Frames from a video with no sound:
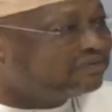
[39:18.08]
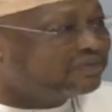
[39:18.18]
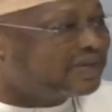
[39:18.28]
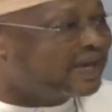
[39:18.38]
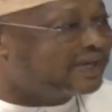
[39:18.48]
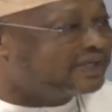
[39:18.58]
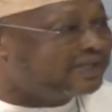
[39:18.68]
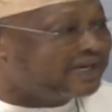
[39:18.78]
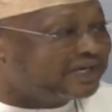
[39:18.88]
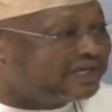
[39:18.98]
Like I
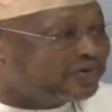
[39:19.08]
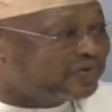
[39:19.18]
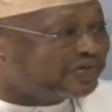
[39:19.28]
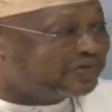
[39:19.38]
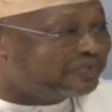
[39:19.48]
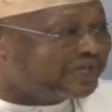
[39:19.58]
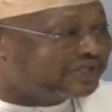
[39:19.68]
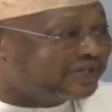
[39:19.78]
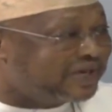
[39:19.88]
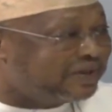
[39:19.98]
said, I didn't want to
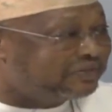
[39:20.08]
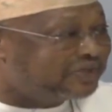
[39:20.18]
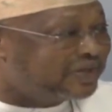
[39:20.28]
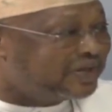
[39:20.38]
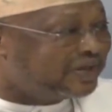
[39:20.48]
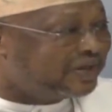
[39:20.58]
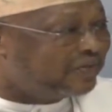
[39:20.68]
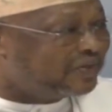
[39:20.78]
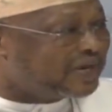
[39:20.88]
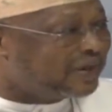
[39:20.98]
mention names.
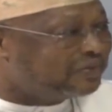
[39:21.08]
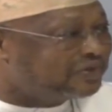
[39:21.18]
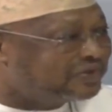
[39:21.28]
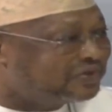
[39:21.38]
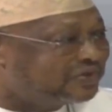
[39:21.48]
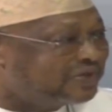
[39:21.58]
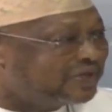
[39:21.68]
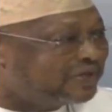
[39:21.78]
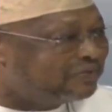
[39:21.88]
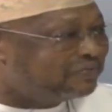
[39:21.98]
What happened to
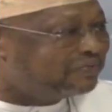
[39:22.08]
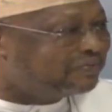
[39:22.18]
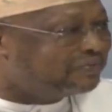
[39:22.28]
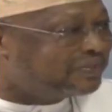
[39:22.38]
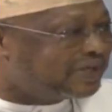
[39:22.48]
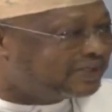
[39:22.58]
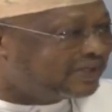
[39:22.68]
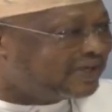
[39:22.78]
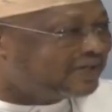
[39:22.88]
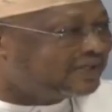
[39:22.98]
the
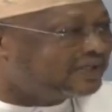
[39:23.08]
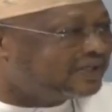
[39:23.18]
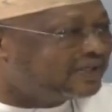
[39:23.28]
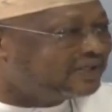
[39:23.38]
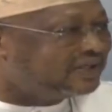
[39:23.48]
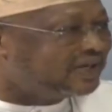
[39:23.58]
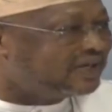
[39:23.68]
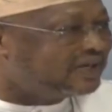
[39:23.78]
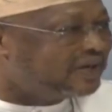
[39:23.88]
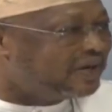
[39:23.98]
person that is in this state?
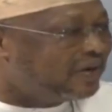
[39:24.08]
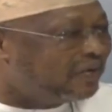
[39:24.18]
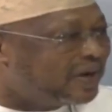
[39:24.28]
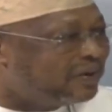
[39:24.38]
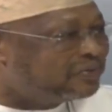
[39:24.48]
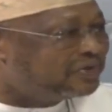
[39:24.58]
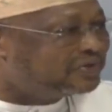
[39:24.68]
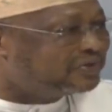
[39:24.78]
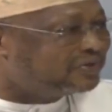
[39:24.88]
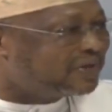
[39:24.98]
What happened
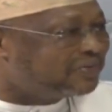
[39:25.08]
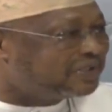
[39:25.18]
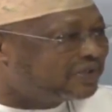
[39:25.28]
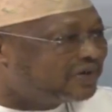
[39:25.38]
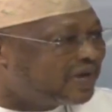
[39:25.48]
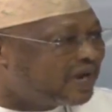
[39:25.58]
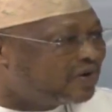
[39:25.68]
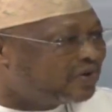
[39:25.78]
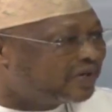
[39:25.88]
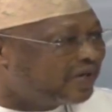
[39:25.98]
to Ambassador
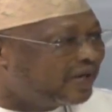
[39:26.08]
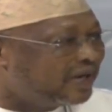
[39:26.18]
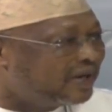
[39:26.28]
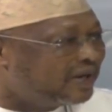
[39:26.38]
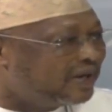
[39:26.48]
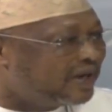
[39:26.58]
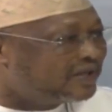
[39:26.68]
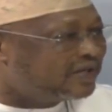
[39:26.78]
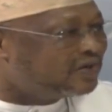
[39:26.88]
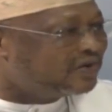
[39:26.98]
IOK? Are
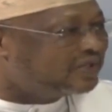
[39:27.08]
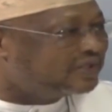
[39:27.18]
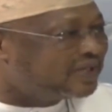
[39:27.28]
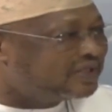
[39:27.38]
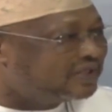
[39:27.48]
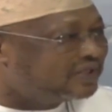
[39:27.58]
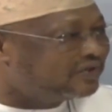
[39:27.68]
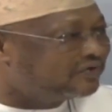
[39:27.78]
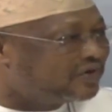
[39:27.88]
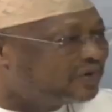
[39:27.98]
there no instances
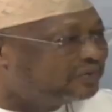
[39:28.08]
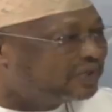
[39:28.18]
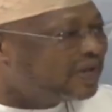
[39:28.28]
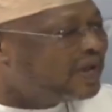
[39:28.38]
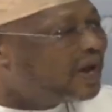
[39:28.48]
of corruption?